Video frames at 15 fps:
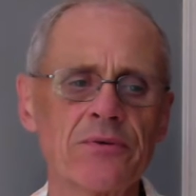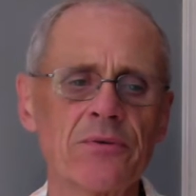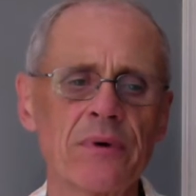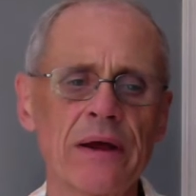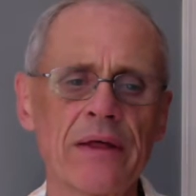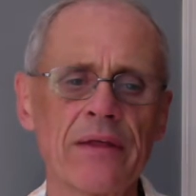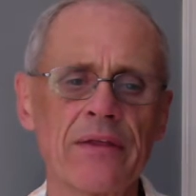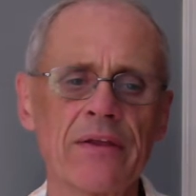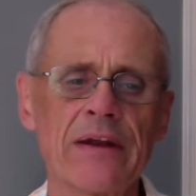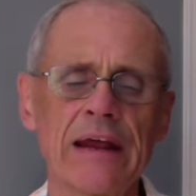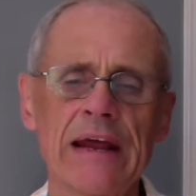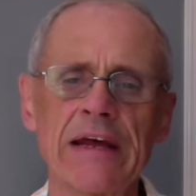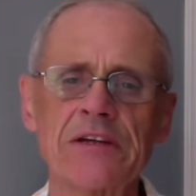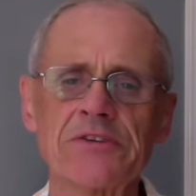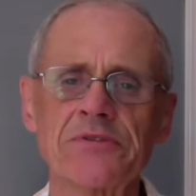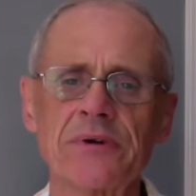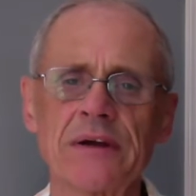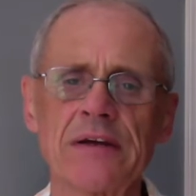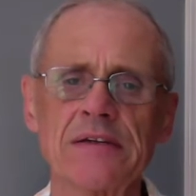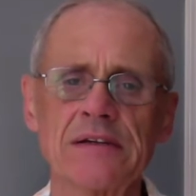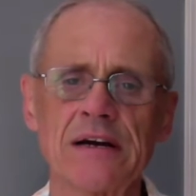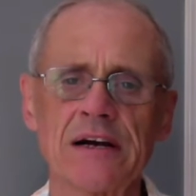rather than answering
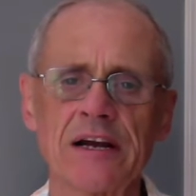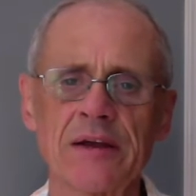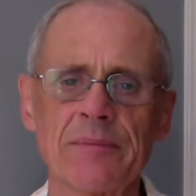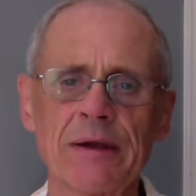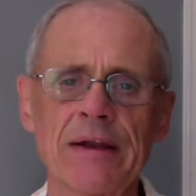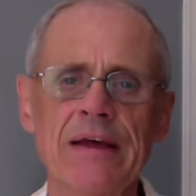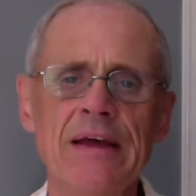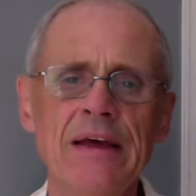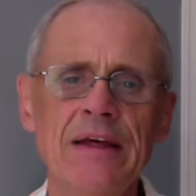his argument.